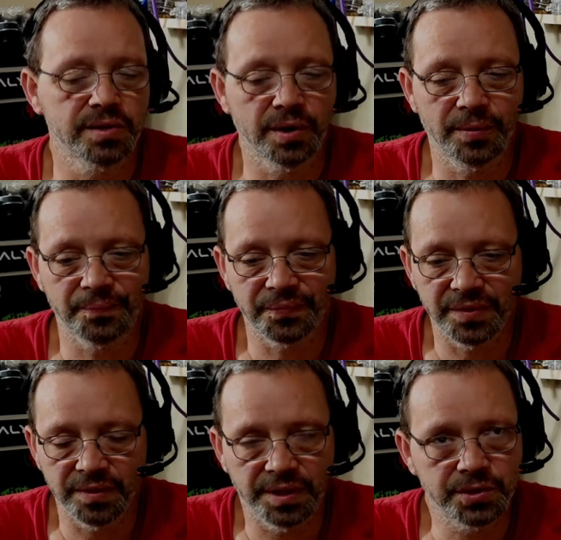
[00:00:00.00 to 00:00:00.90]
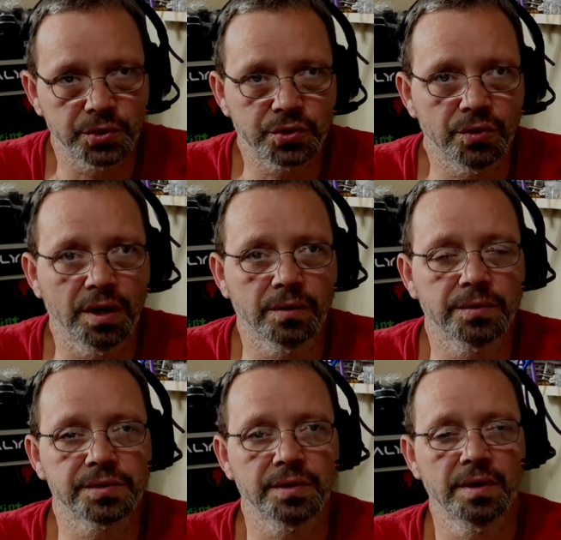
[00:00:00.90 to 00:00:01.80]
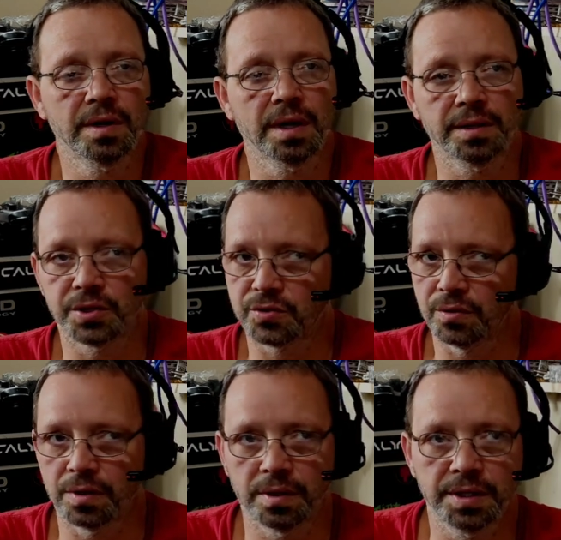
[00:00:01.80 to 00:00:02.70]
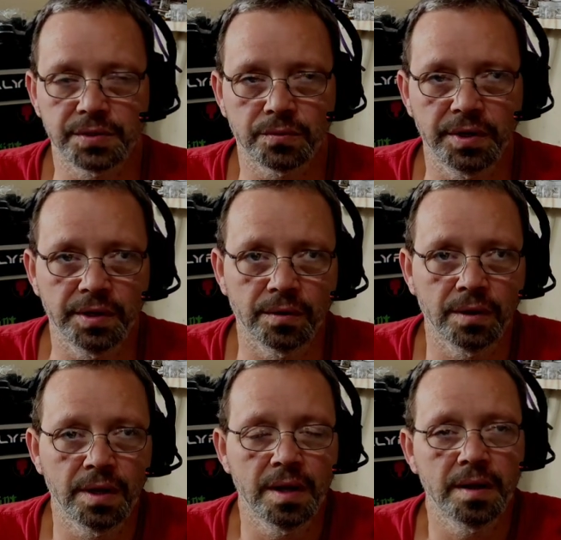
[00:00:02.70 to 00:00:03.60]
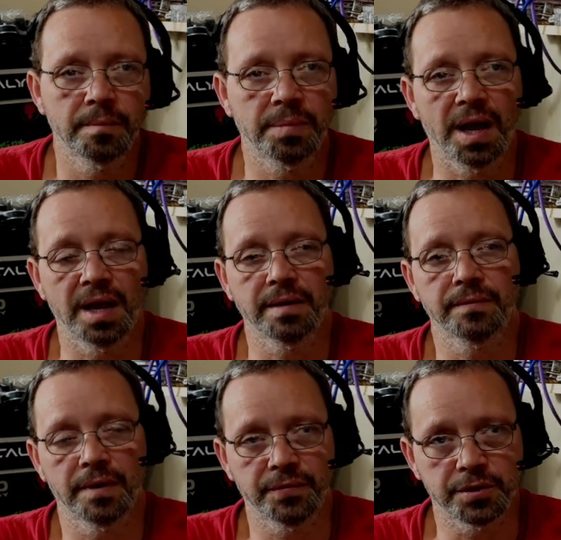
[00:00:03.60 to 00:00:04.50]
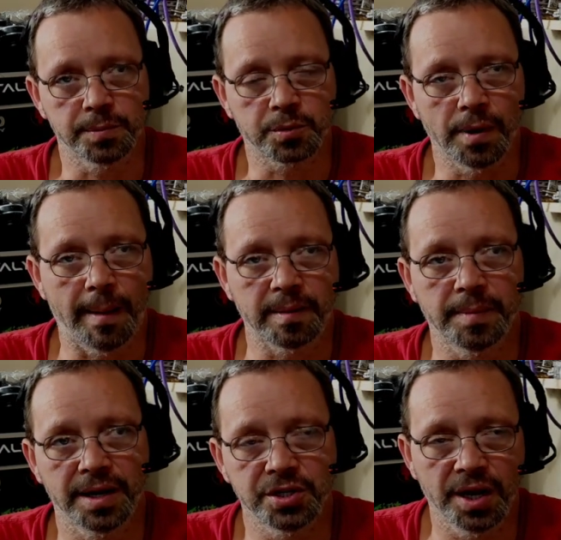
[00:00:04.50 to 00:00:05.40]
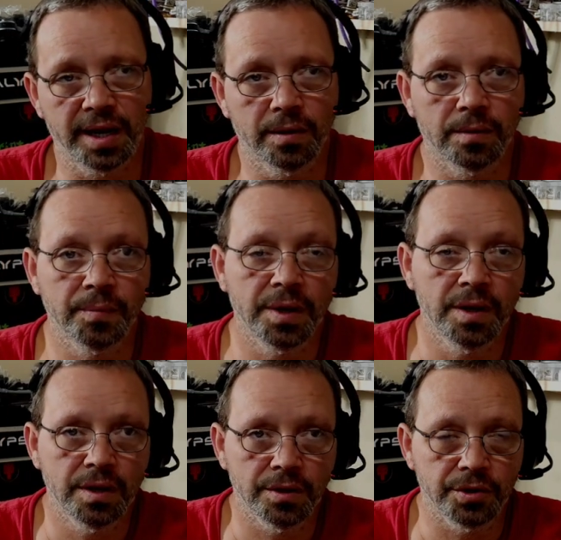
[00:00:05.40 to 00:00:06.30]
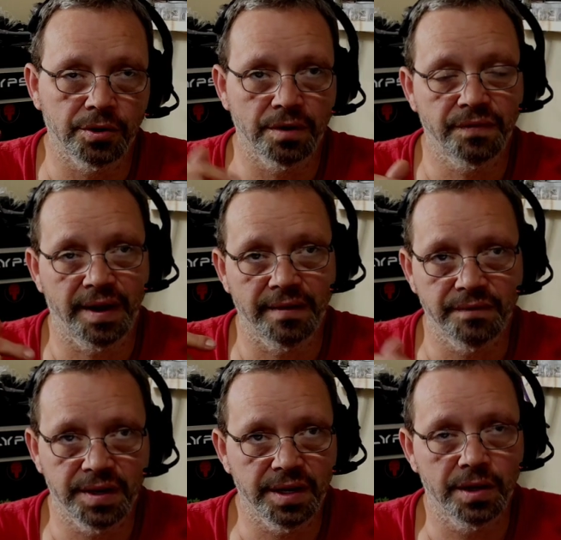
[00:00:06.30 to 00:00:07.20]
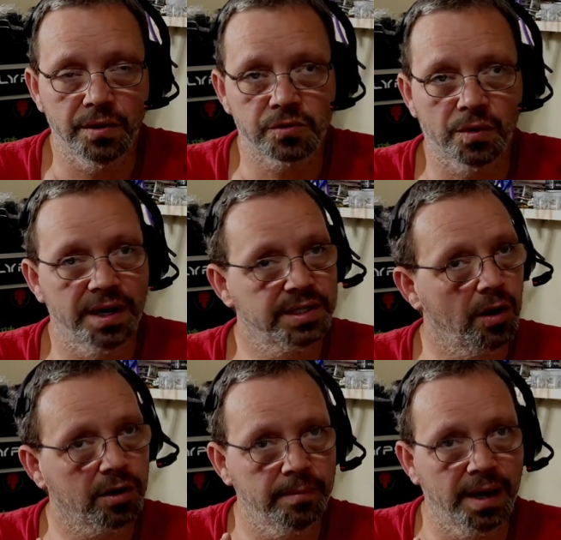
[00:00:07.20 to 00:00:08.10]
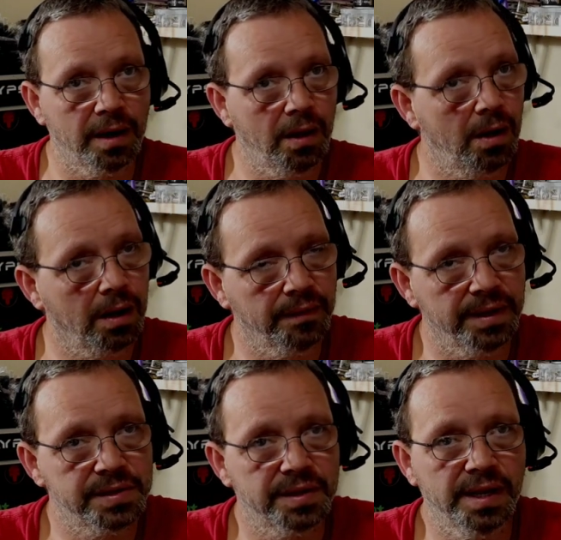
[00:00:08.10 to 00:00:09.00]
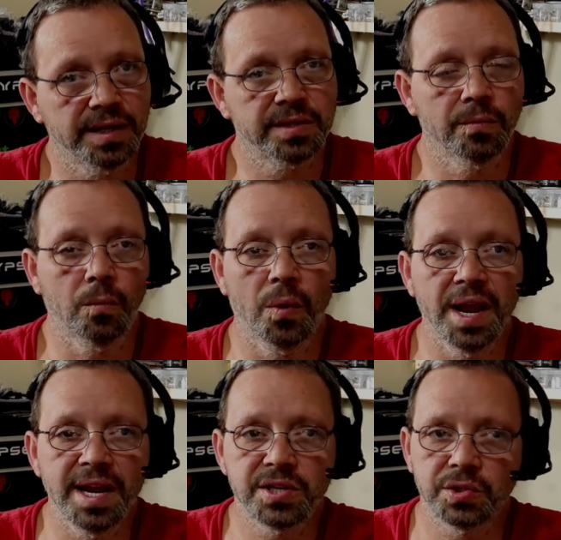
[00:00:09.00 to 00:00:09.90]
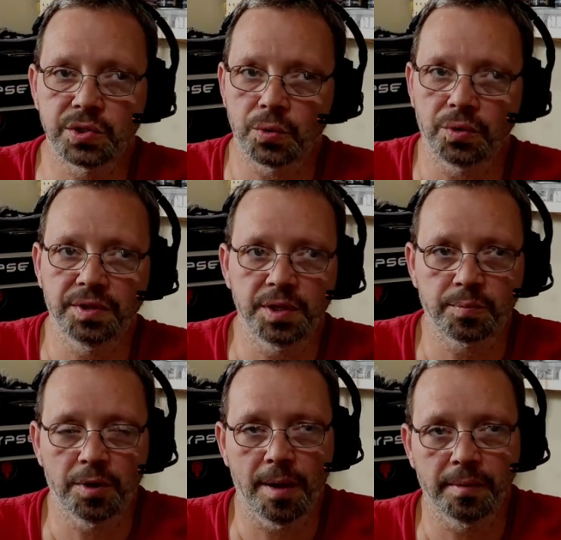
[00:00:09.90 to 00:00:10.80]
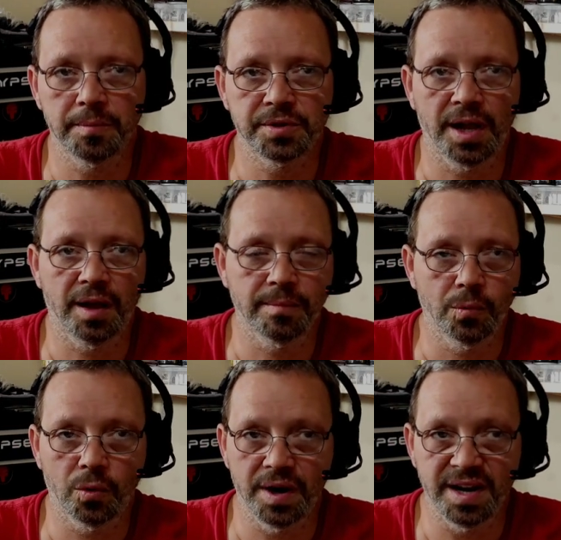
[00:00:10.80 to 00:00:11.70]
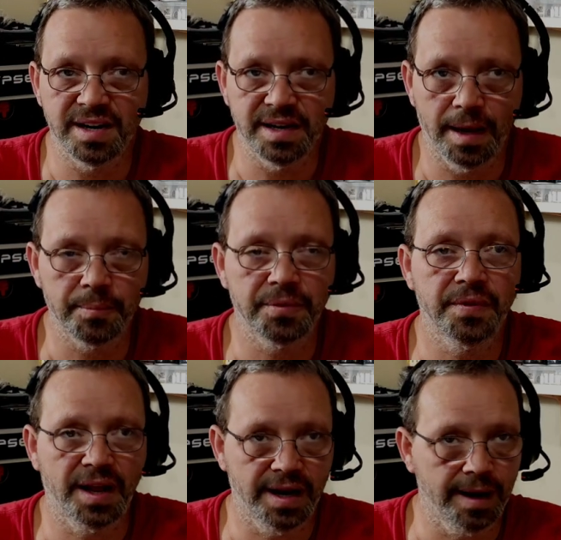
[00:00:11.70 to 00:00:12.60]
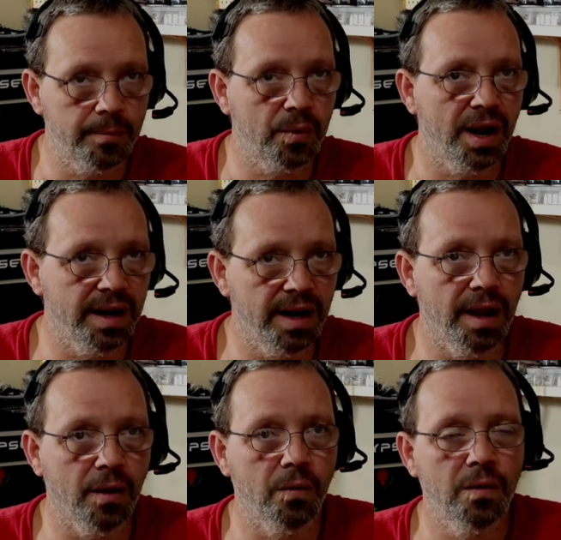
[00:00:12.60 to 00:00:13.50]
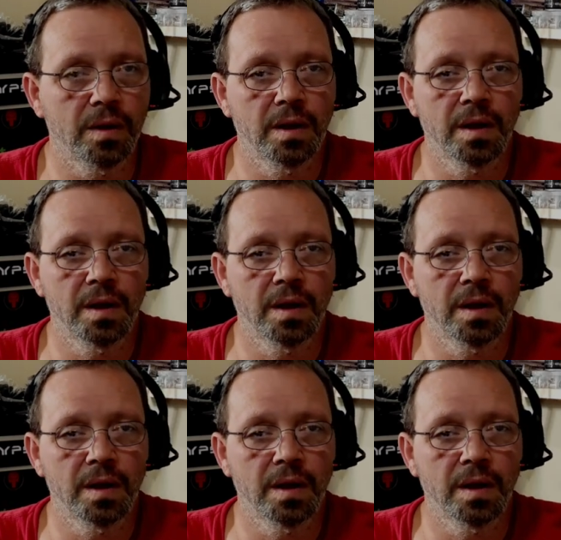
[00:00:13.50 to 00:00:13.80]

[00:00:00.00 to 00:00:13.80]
So these are struggles, and the struggle is real. But if you subscribe to my channel, you're going to find videos where I talk about all of these things and ways to sort these problems out more in depth than I am right now.